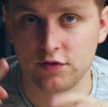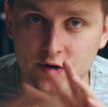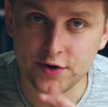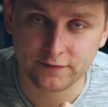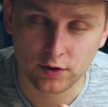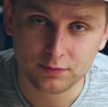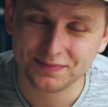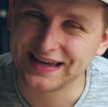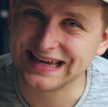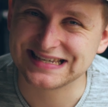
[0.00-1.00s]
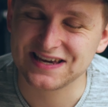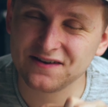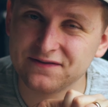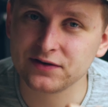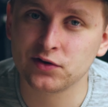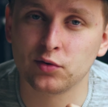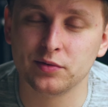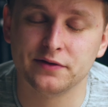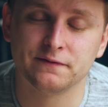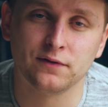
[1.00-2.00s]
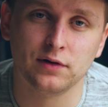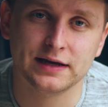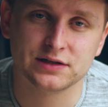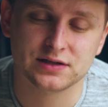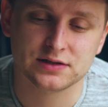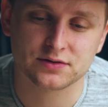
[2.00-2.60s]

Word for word: Third of all is if you go with the full HD